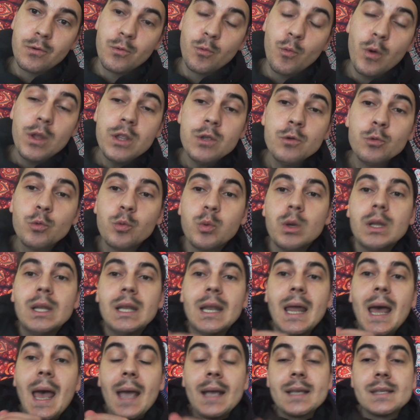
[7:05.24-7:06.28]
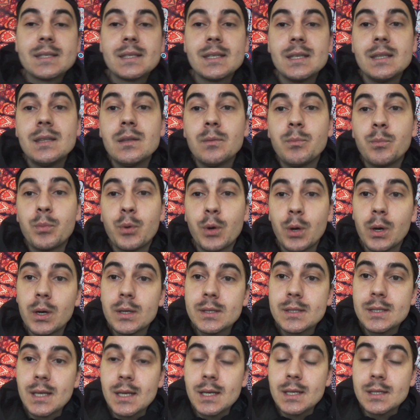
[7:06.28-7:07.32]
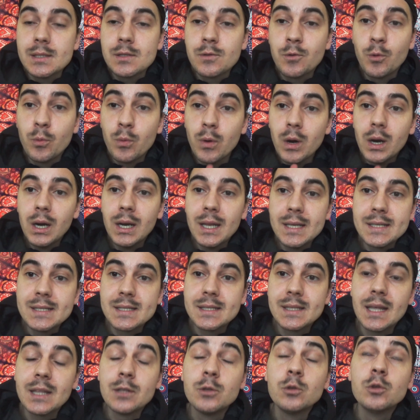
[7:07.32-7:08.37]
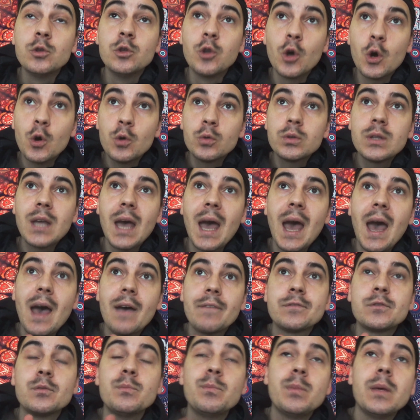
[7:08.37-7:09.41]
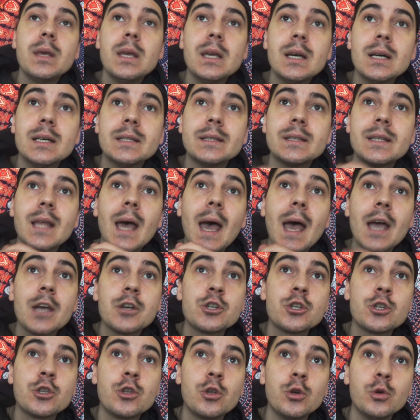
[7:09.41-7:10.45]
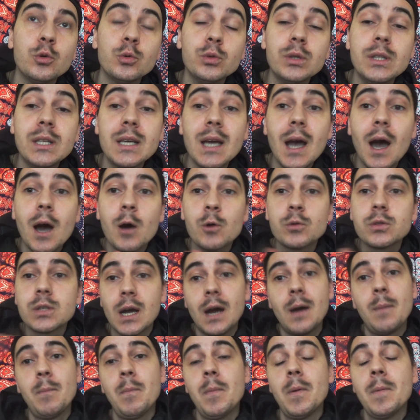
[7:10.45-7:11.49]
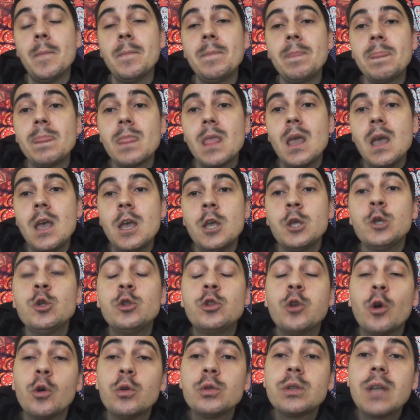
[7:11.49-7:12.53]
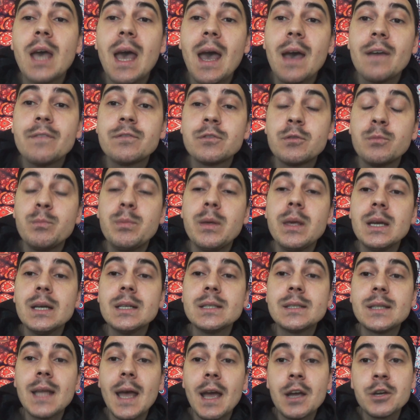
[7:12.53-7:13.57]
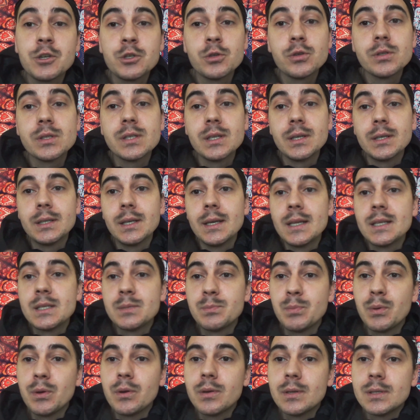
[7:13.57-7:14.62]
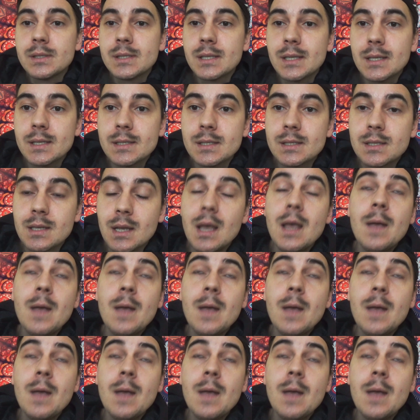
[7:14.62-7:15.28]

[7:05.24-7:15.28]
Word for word: when you relax in the process, you realize that you don't have to be attached to the outcome. You don't have to be attached to certain experiences.